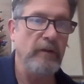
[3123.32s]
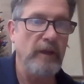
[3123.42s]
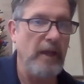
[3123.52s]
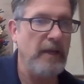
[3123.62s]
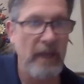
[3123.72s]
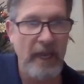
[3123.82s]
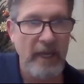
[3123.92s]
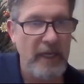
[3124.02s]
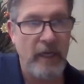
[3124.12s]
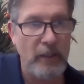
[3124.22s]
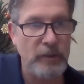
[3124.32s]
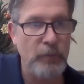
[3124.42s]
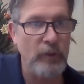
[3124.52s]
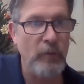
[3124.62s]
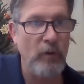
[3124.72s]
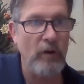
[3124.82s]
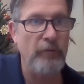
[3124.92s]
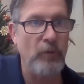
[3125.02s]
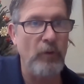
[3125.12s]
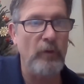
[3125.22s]
Any cuss word you want to
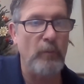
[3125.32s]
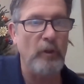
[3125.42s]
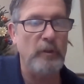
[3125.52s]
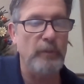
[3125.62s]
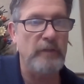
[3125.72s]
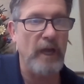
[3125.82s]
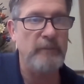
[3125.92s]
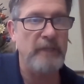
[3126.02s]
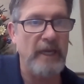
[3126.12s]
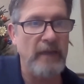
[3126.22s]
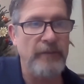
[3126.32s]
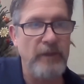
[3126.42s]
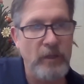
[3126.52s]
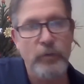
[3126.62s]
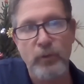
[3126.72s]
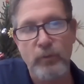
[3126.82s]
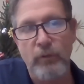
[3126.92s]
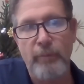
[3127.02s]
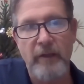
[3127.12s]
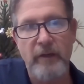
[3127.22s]
throw in there multiple times, anything you do
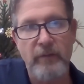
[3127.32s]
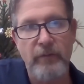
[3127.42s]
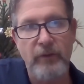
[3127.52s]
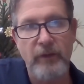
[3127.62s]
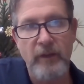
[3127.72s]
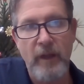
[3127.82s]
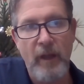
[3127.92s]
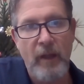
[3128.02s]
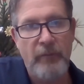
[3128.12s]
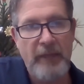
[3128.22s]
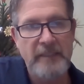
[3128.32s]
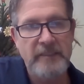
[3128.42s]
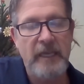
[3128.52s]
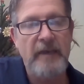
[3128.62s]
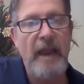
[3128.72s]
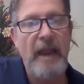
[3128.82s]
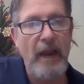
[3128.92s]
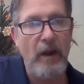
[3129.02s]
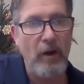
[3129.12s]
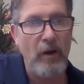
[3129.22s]
repetitively, that's an
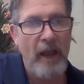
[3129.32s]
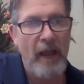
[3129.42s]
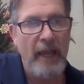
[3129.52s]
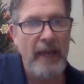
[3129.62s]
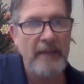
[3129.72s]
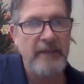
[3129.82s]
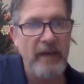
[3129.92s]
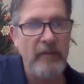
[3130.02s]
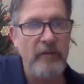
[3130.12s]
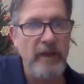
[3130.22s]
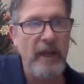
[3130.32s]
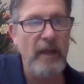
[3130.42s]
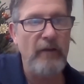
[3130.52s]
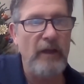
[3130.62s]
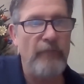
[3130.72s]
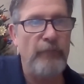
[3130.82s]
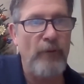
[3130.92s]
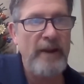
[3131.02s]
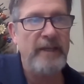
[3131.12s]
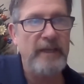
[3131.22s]
error. And at the end of the day, if
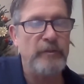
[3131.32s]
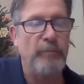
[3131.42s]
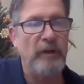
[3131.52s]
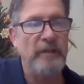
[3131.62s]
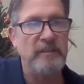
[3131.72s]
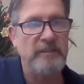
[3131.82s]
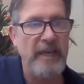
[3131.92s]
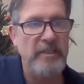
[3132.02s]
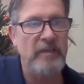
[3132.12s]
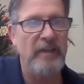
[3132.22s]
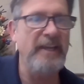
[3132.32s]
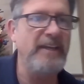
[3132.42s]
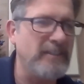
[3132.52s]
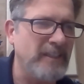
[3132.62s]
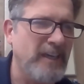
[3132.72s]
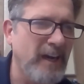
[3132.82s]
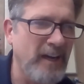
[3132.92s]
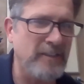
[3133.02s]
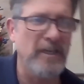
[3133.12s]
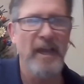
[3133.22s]
Frank gives a presentation and he doesn't
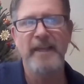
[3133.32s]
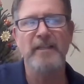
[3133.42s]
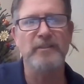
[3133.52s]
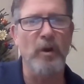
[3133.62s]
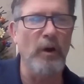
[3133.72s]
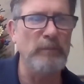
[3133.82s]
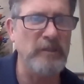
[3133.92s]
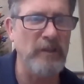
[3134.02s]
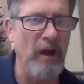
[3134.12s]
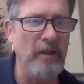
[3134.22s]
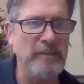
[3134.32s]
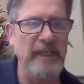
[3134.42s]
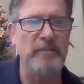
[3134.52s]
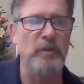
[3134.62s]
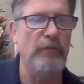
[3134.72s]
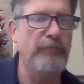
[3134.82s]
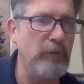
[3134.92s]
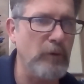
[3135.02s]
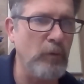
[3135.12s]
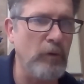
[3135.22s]
cuss, he has no ums and ahs, he has no
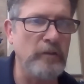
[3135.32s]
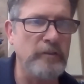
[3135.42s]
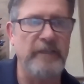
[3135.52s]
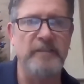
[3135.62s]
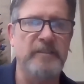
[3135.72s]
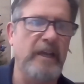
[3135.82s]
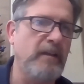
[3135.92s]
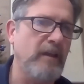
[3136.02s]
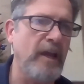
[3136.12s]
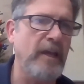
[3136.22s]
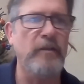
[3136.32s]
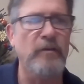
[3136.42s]
filler words, he doesn't say like,